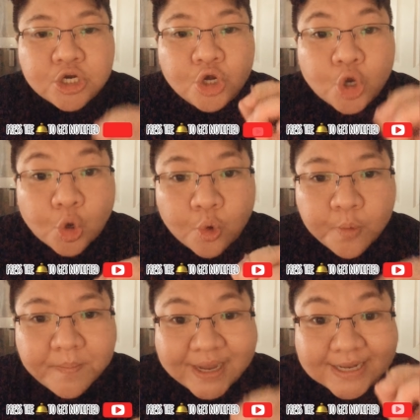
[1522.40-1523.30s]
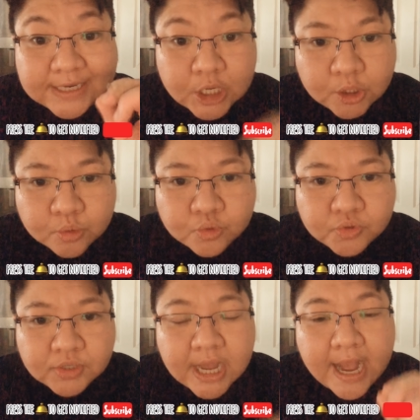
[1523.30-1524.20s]
nobody
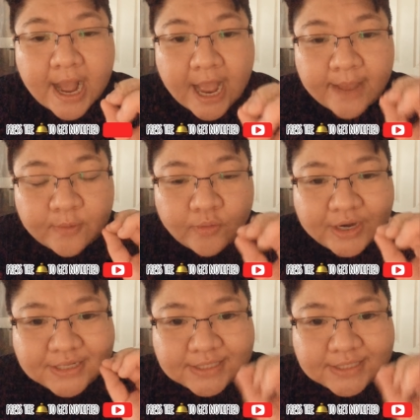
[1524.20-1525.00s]
knows. I'm already